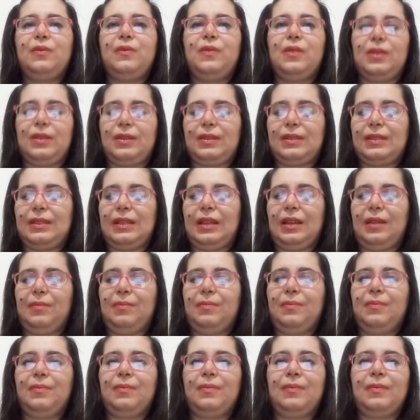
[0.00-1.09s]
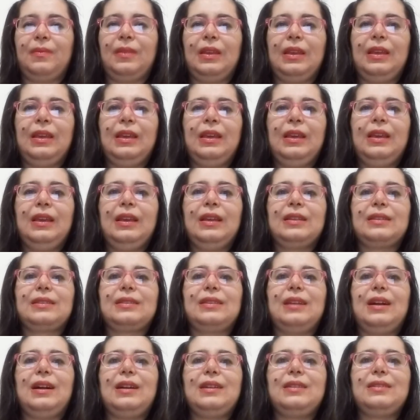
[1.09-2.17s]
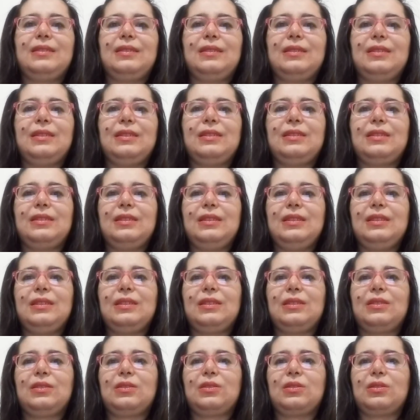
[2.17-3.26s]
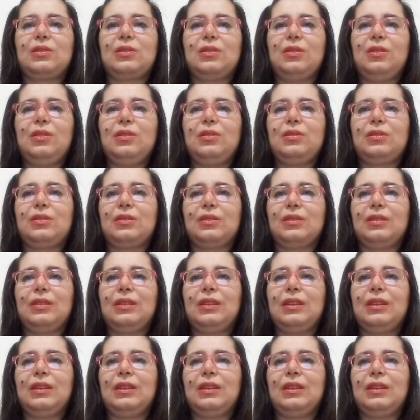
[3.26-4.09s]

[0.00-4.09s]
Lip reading: time. SARS disease is thought to